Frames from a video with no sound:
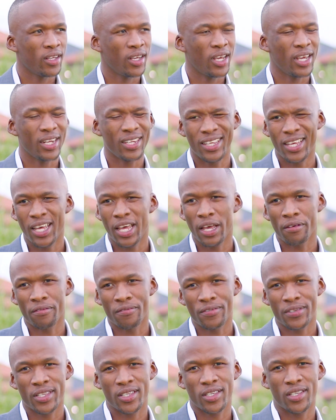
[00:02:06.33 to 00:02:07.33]
It
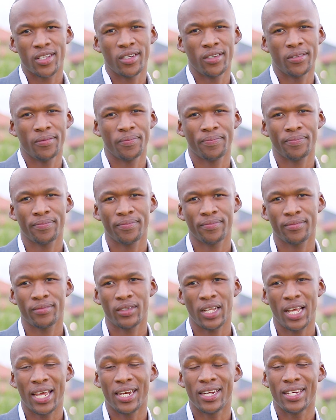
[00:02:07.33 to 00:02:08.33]
gives.
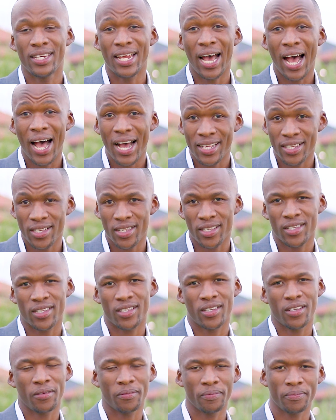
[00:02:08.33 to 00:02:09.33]
It
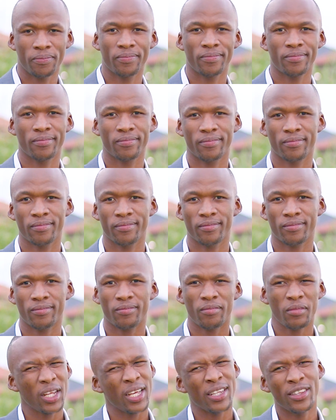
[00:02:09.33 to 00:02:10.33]
does.
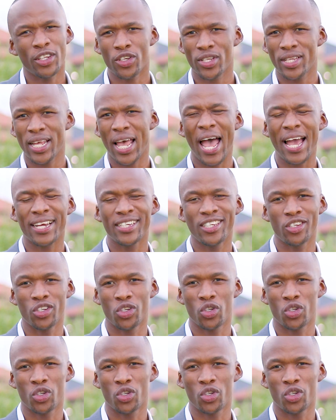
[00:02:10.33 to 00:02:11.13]
There's action